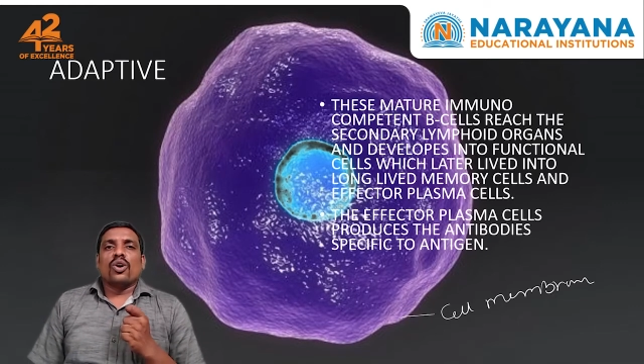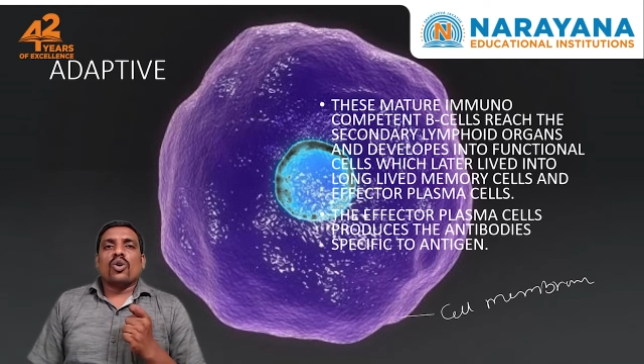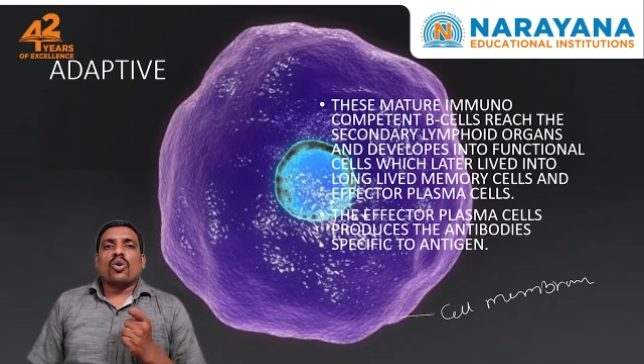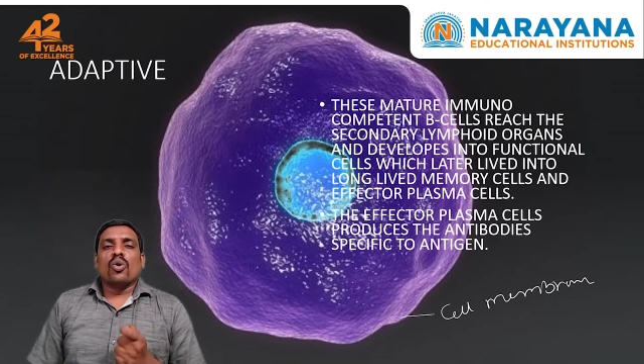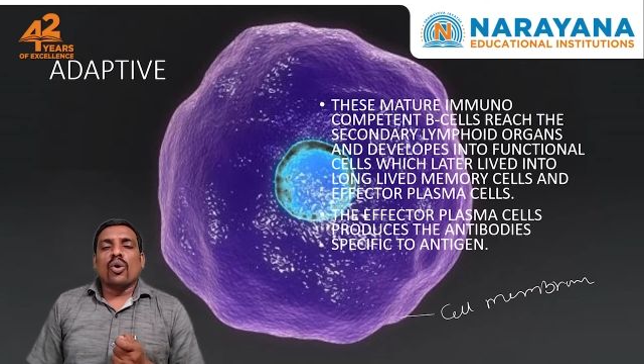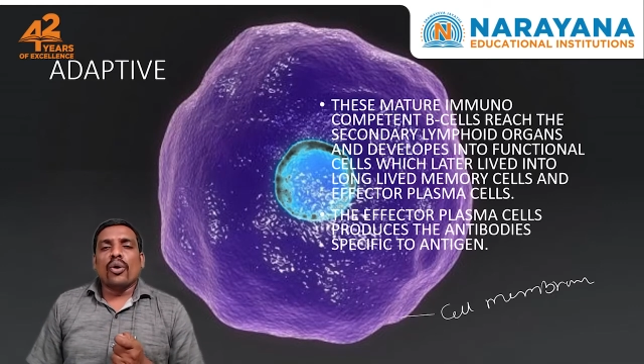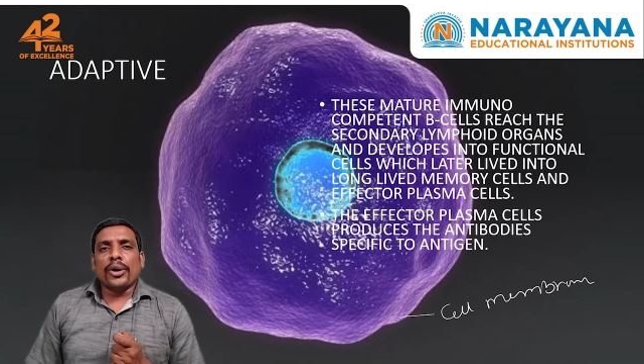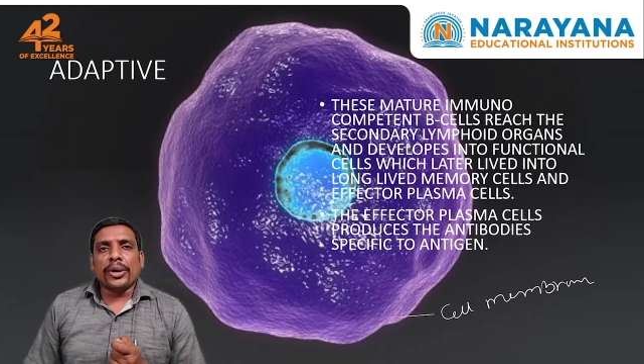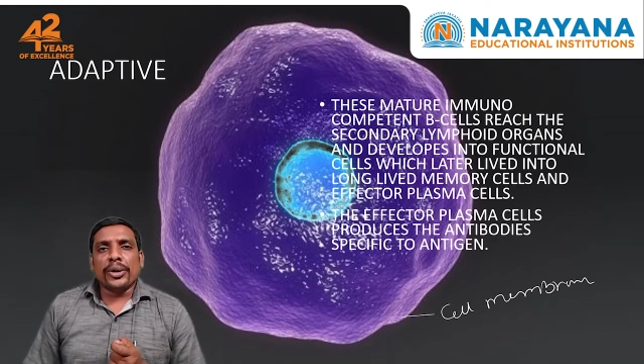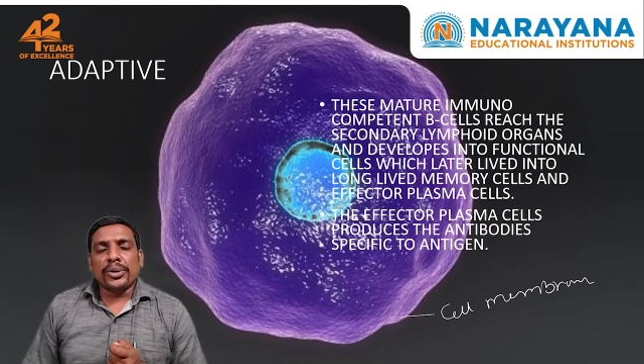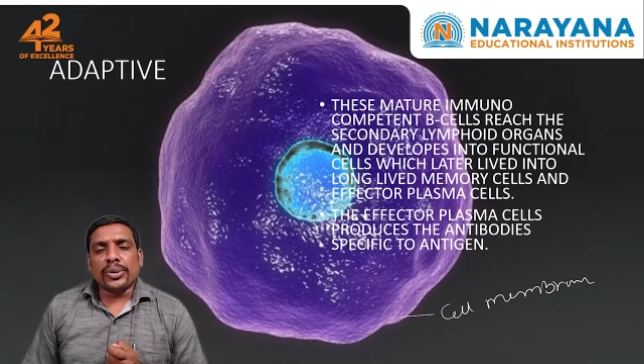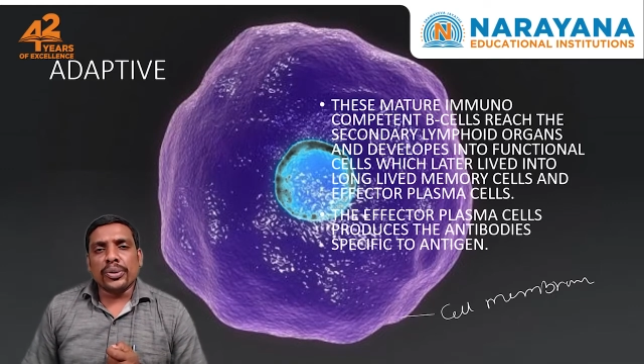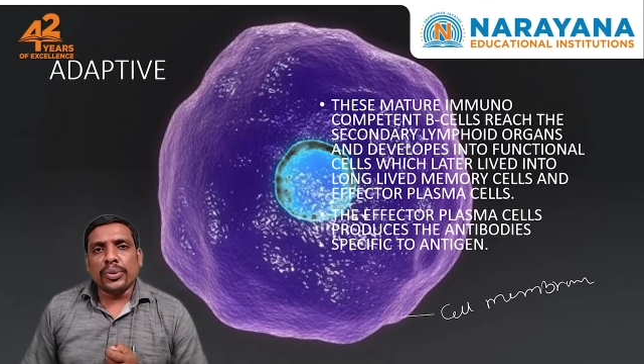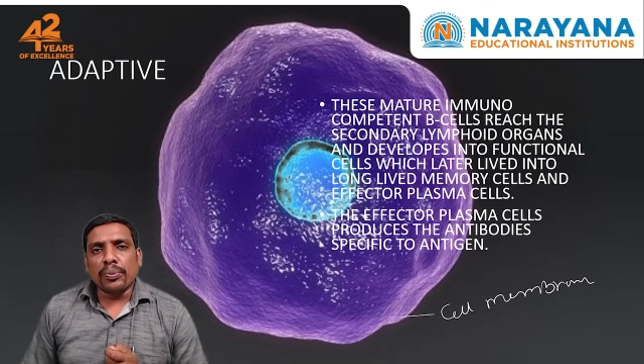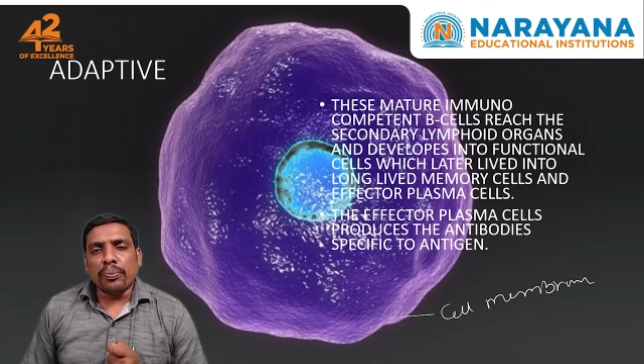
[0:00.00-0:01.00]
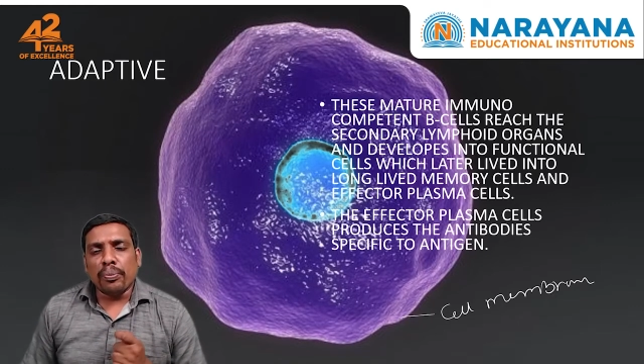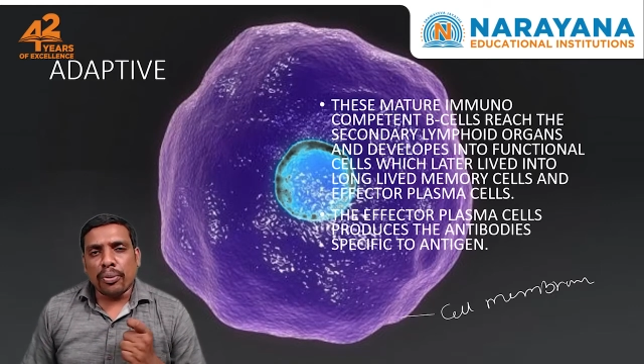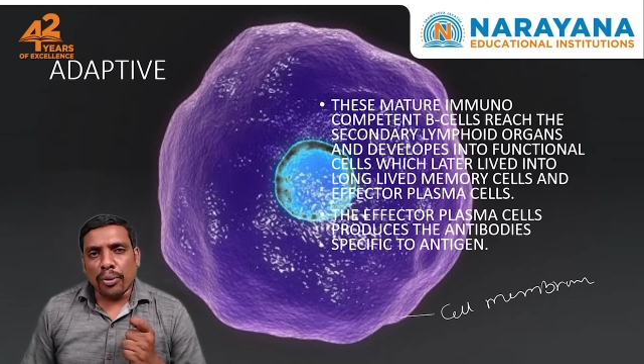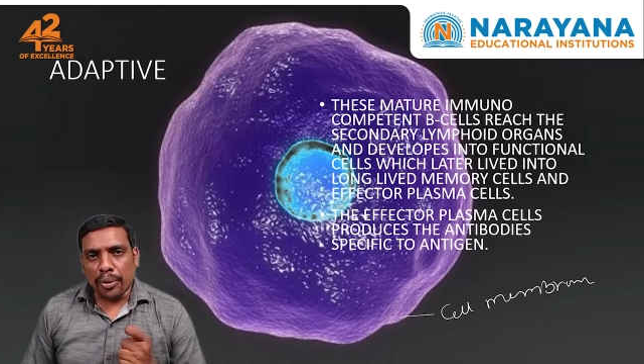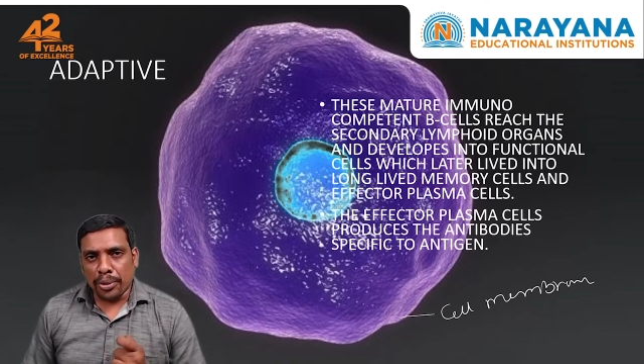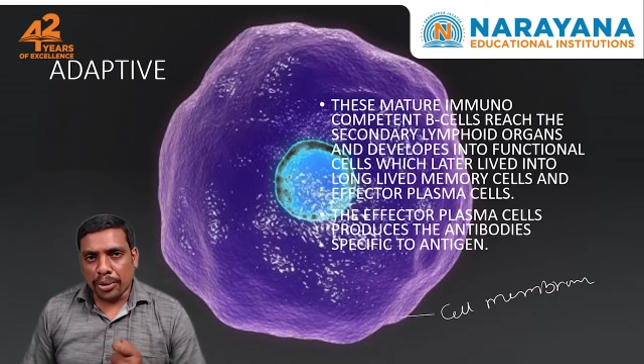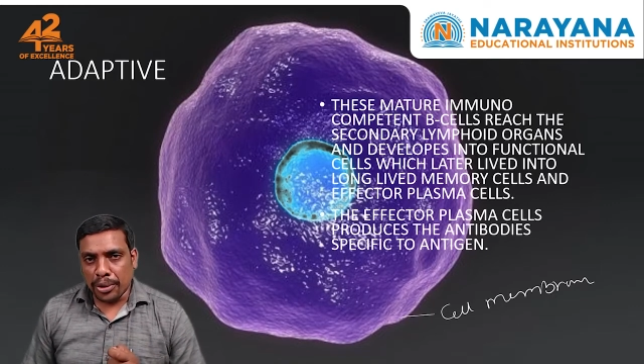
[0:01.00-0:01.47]
going to
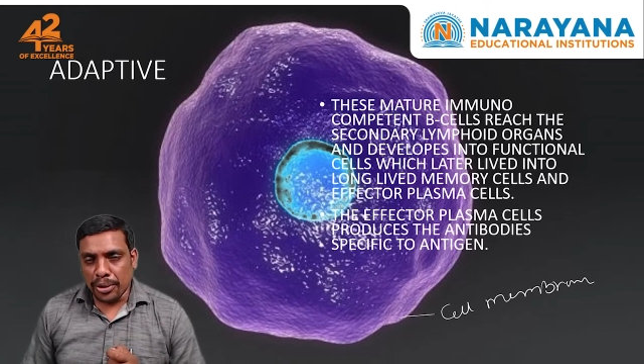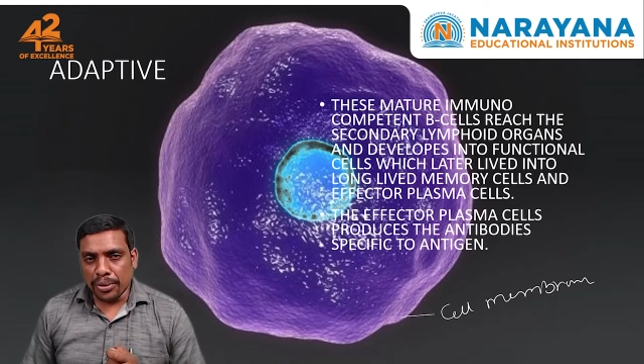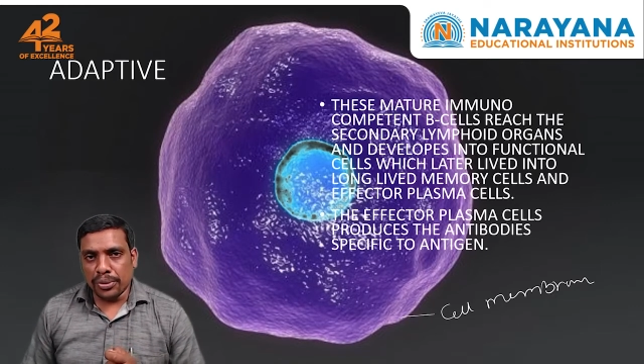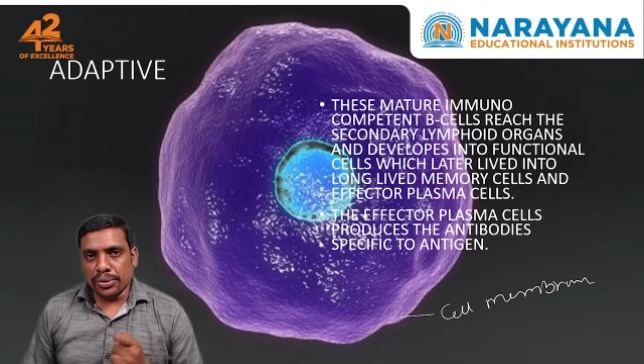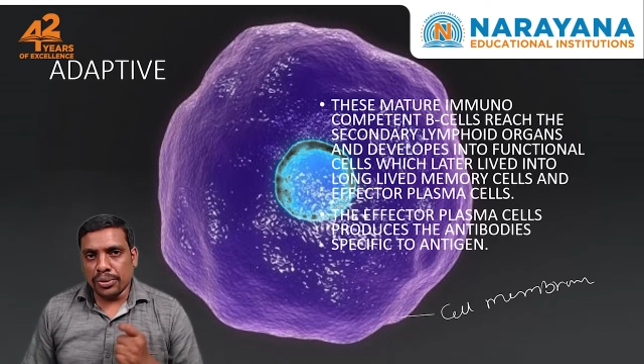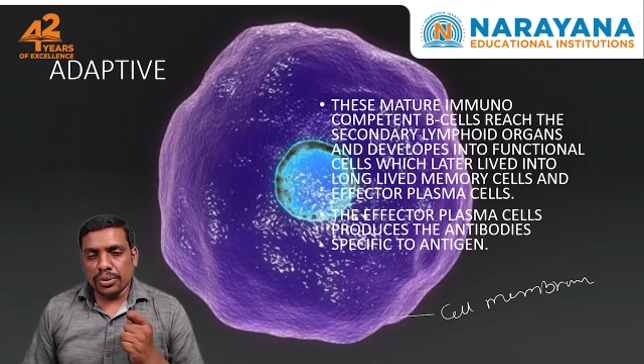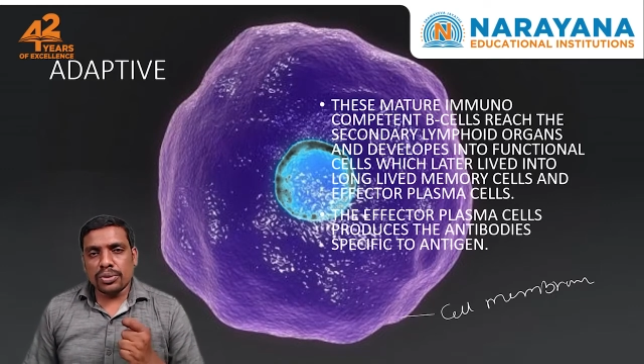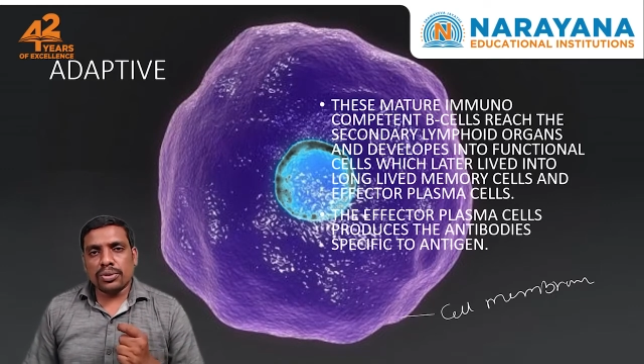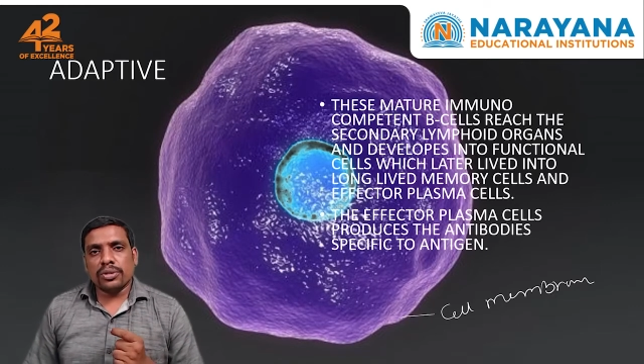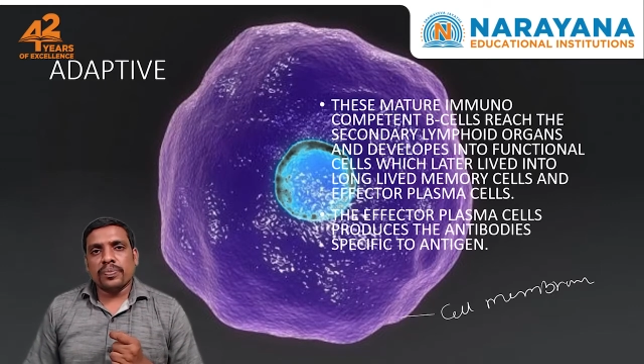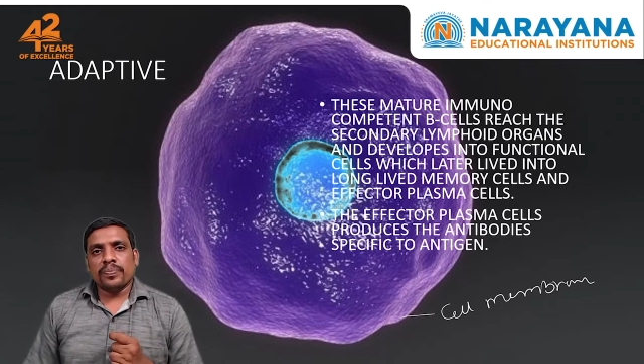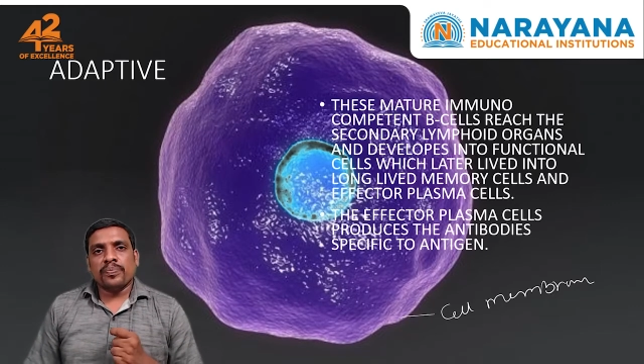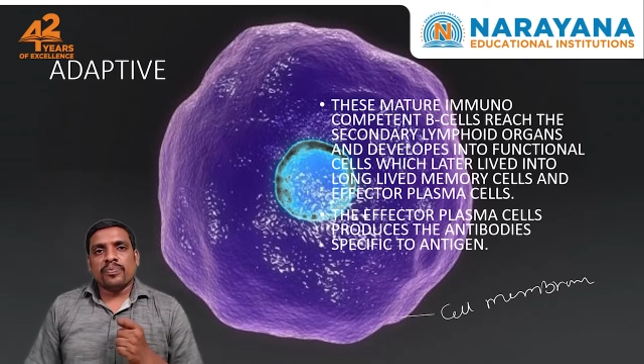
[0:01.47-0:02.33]
produce